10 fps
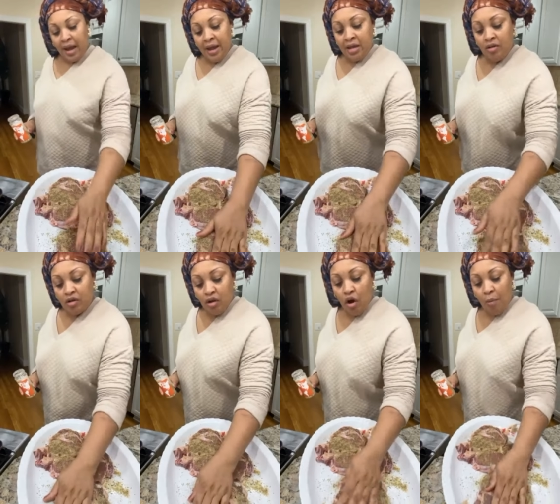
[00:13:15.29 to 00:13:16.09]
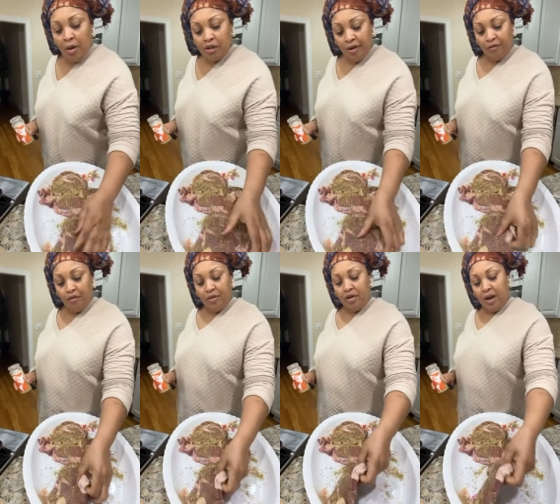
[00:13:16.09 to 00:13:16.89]
Thank you so much, Chef
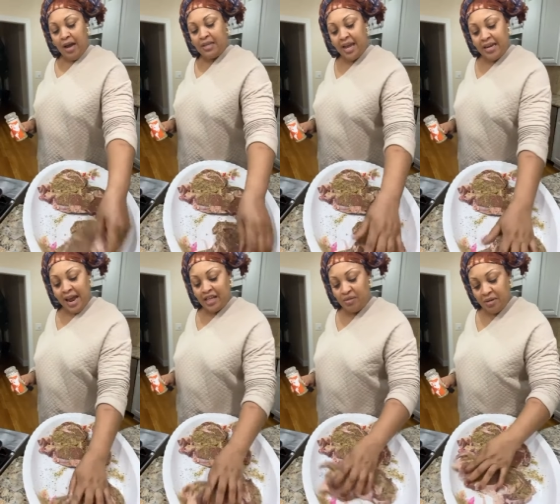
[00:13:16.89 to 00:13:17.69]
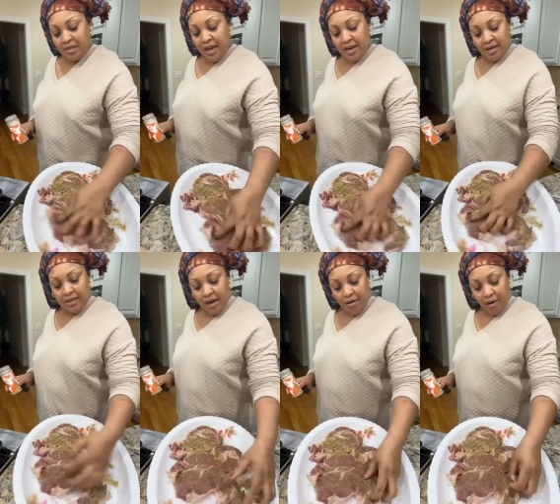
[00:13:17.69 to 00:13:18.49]
Ruby. You guys can dash me
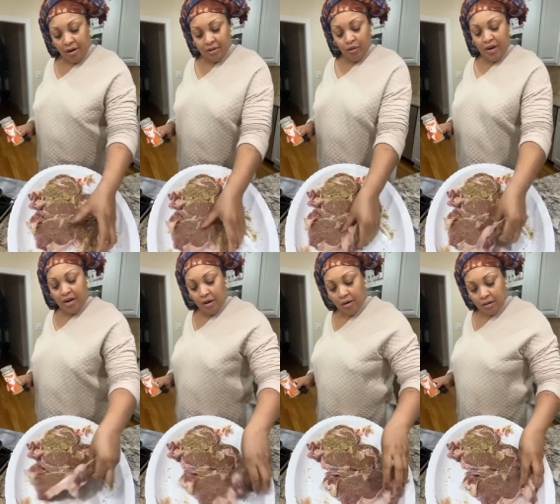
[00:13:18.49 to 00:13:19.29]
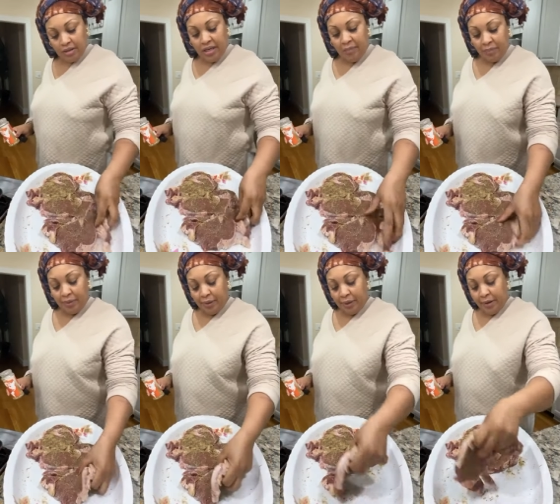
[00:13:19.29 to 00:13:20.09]
$10, $20 tip